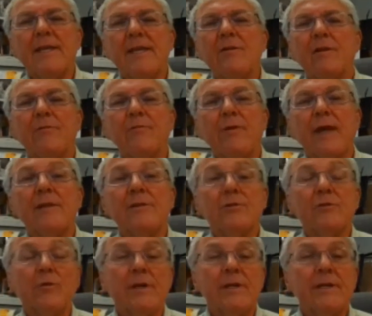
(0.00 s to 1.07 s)
legal and
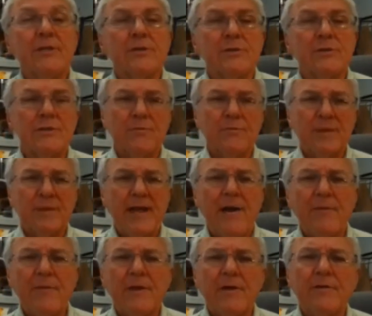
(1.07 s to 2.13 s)
regulatory issues will be
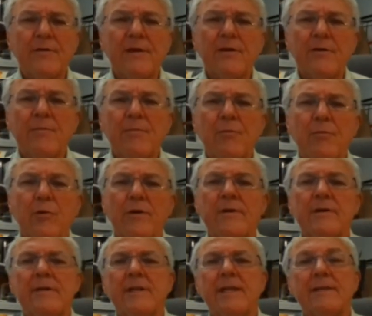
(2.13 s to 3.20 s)
out there that are
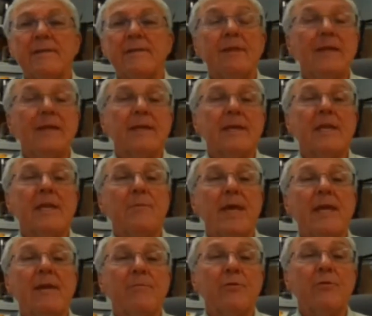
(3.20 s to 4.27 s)
important, and can you
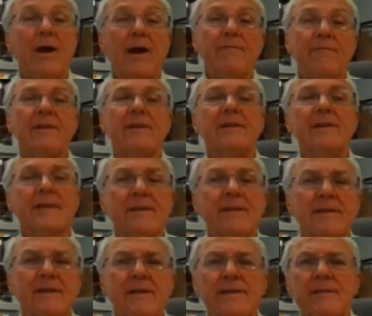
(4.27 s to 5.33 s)
make a profit
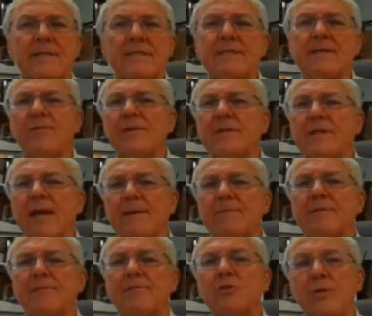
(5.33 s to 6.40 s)
in these different
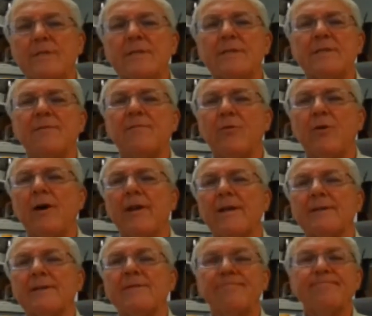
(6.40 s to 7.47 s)
types of choices of
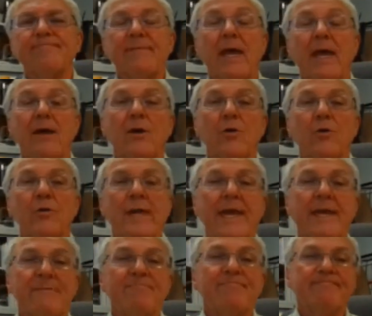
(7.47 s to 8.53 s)
product?
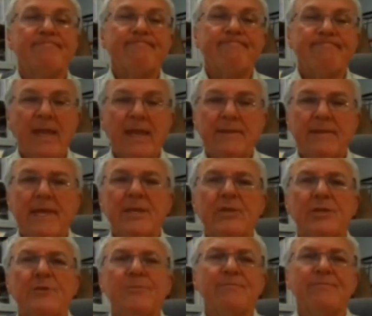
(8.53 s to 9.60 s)
Okay,
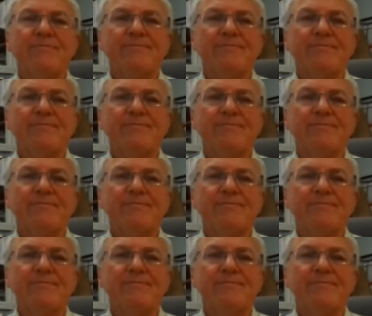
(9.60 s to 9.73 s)
thank you.